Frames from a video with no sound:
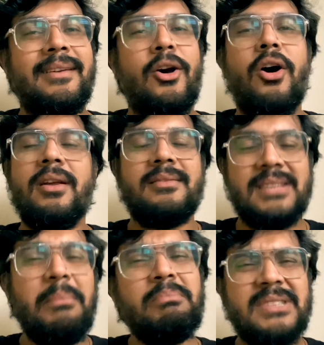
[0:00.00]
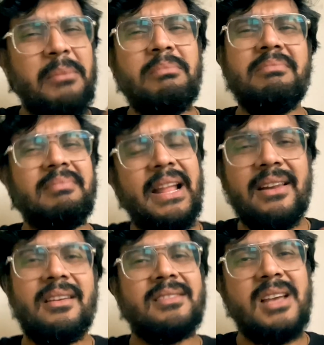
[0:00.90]
Or some
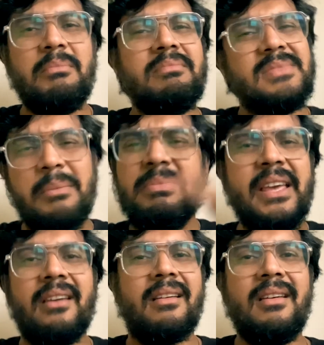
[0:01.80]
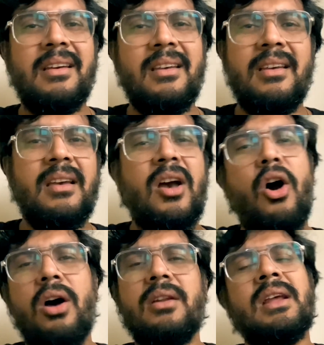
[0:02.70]
letter, something.
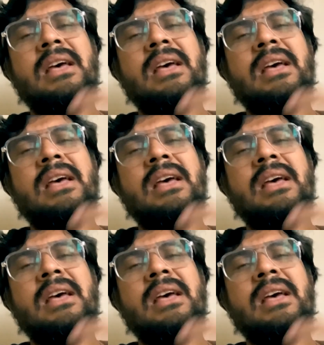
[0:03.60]
Or